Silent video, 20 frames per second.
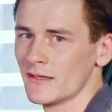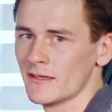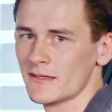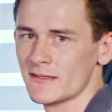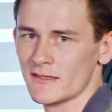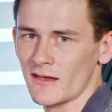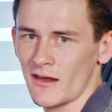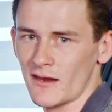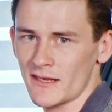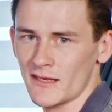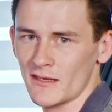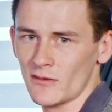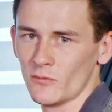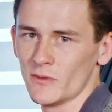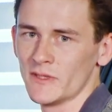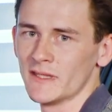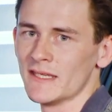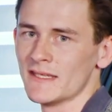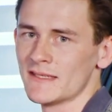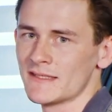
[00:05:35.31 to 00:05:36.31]
Starting
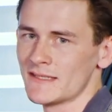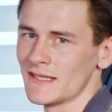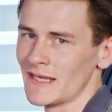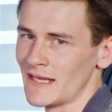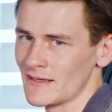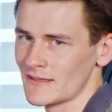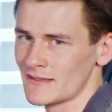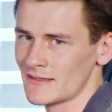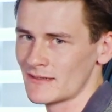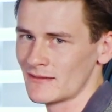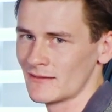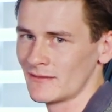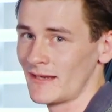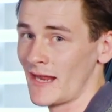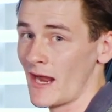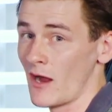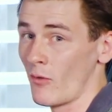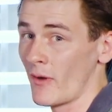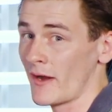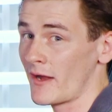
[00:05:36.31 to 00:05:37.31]
with these seats.
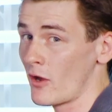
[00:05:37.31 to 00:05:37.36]
Now,